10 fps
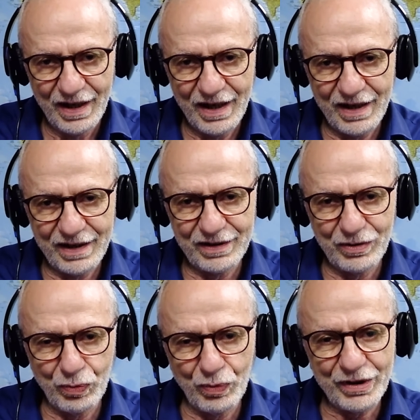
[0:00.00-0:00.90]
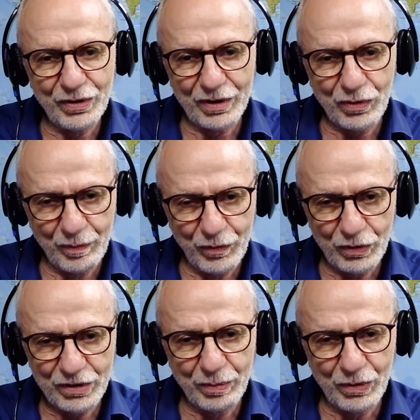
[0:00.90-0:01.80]
And when you are
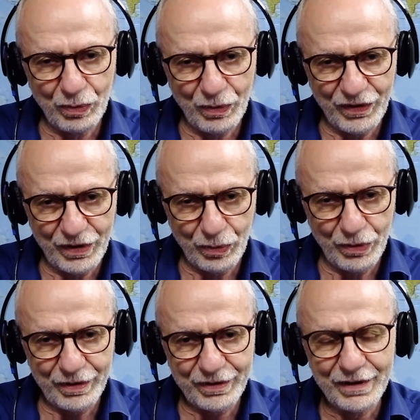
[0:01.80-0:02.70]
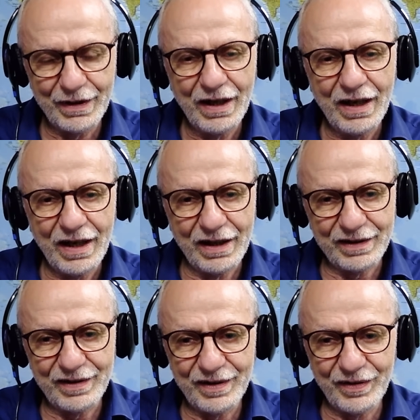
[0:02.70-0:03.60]
comfortable with their work
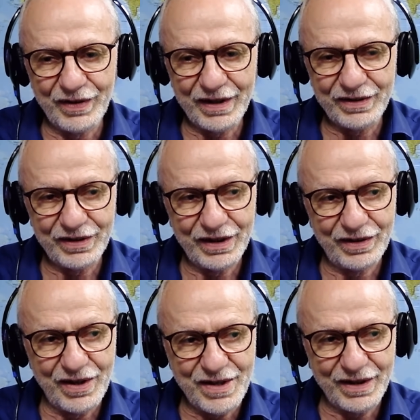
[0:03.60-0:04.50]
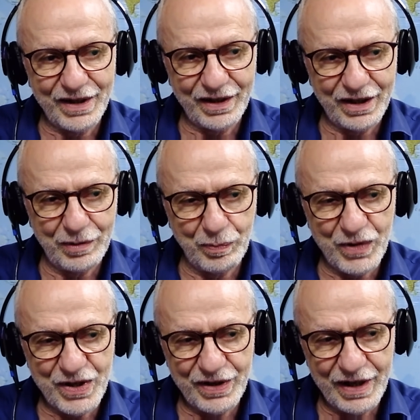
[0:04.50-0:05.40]
and that it doesn't carry
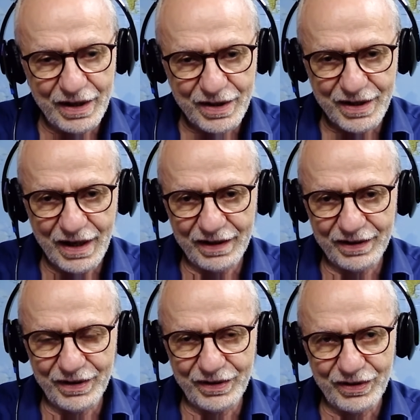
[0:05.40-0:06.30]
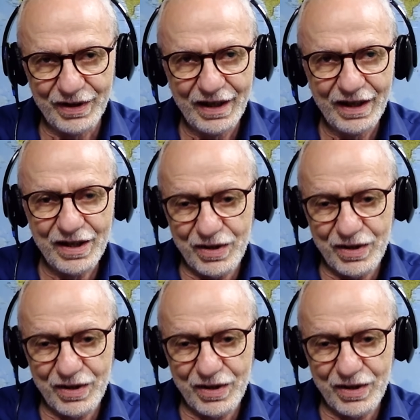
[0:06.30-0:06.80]
mistakes and it's